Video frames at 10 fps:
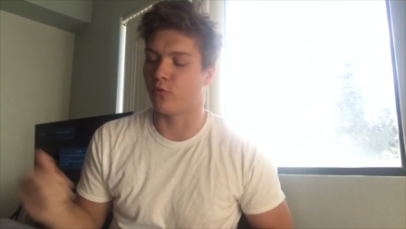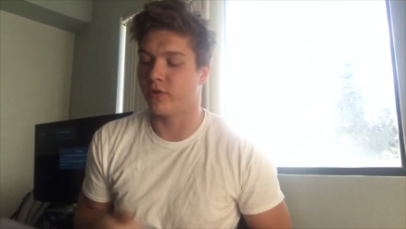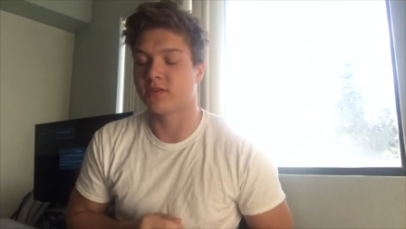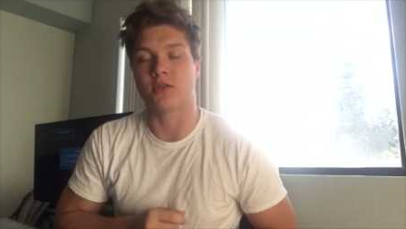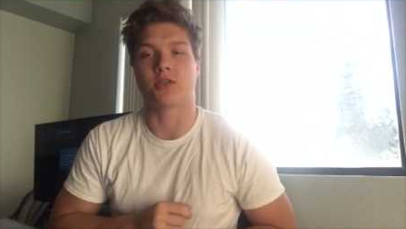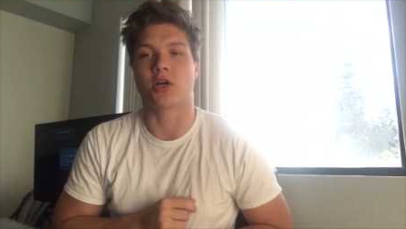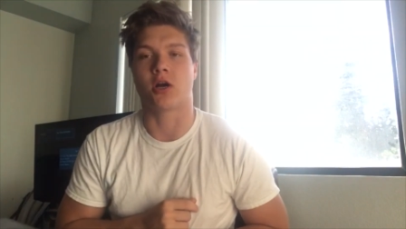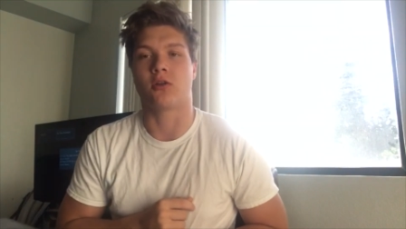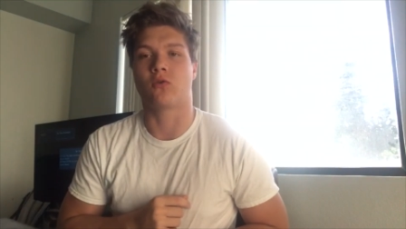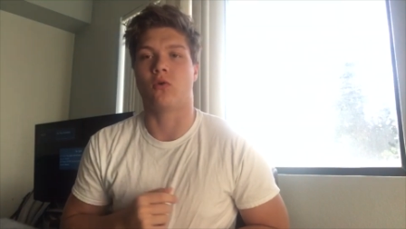a research
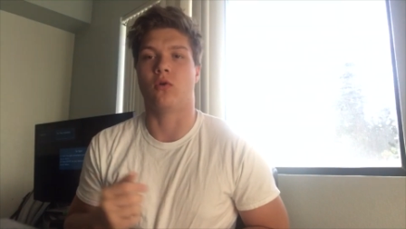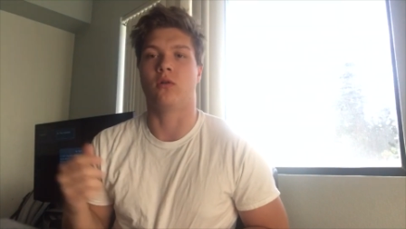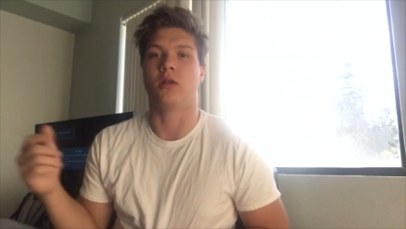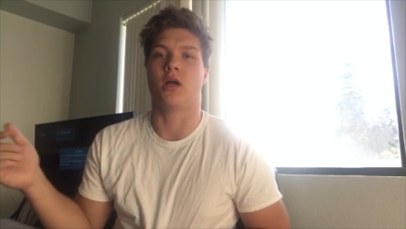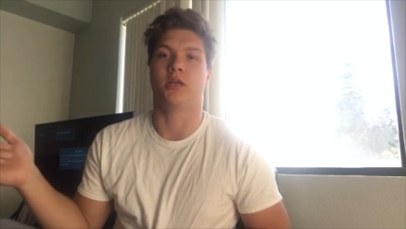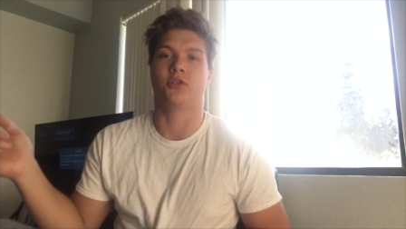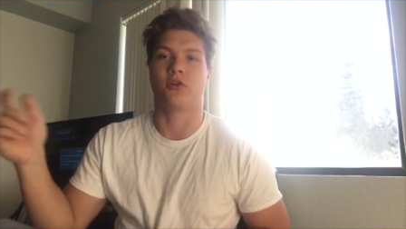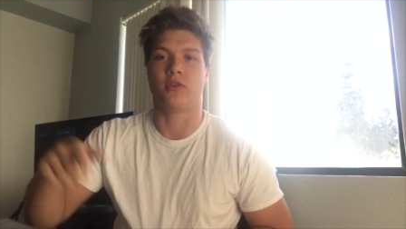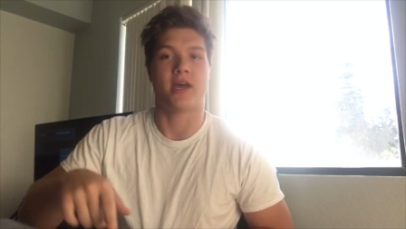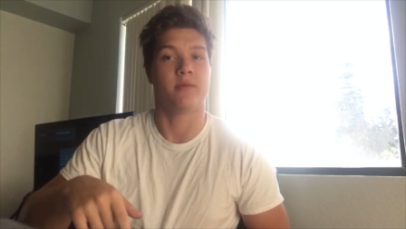article,
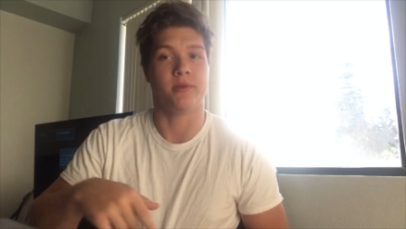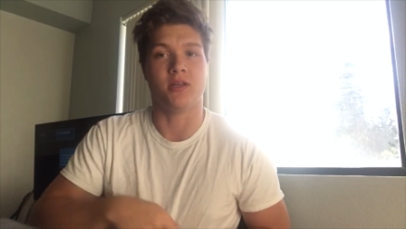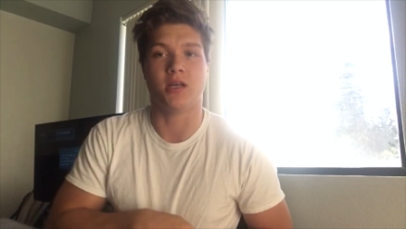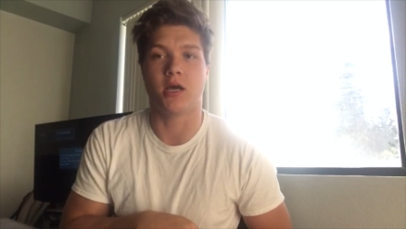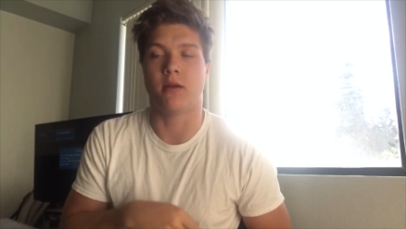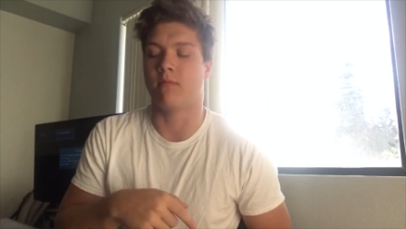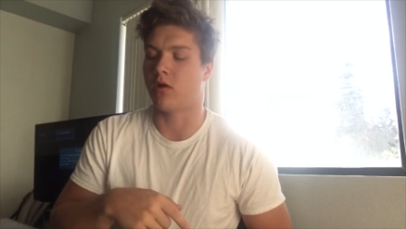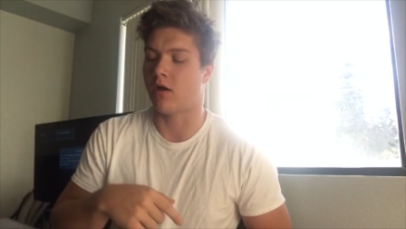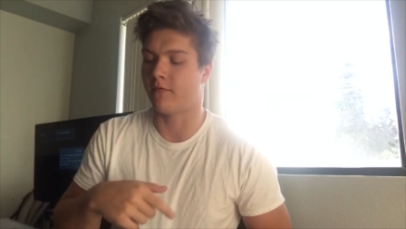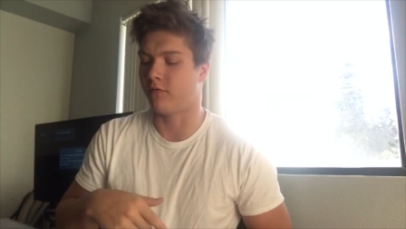journal that had been done
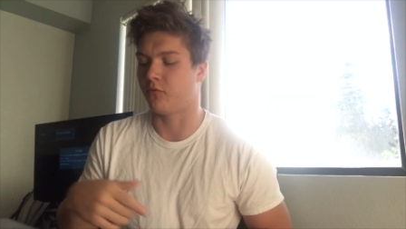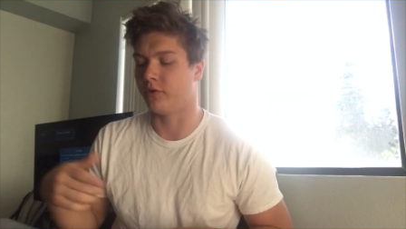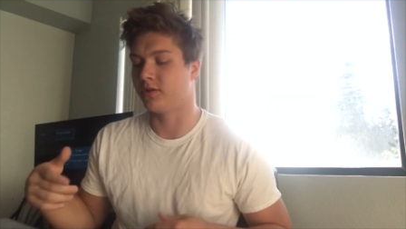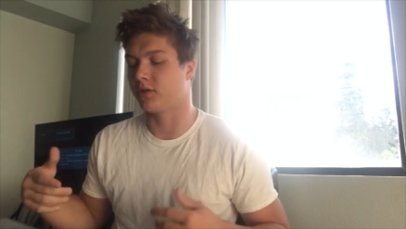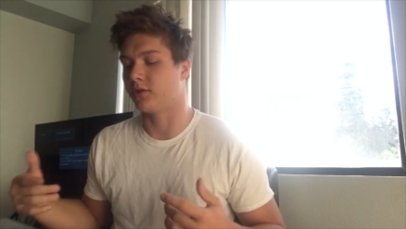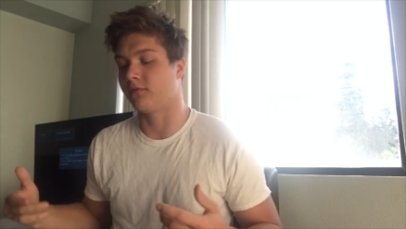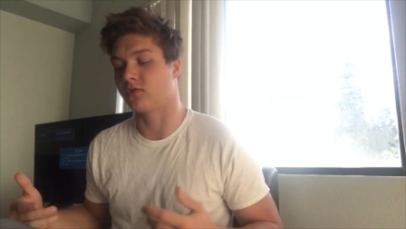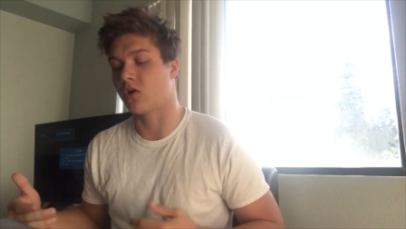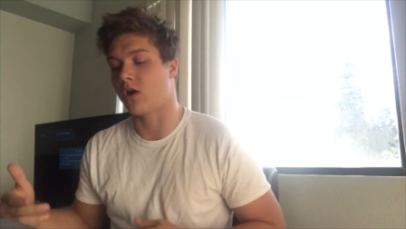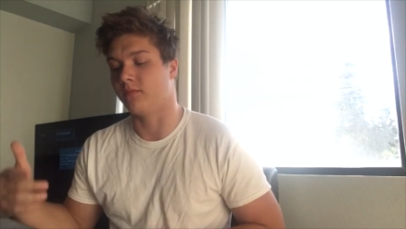off of a research of
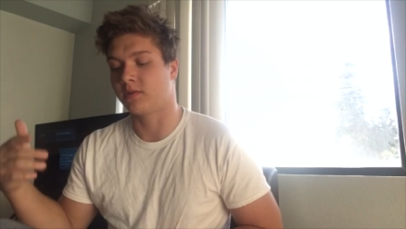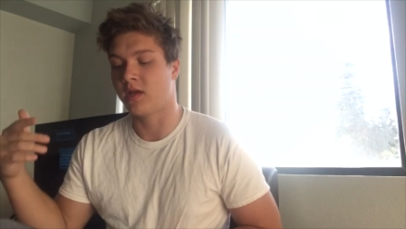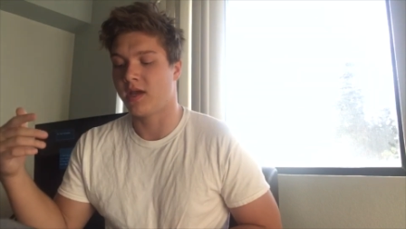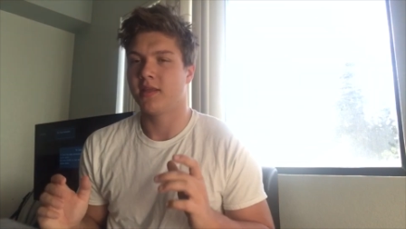SARMs.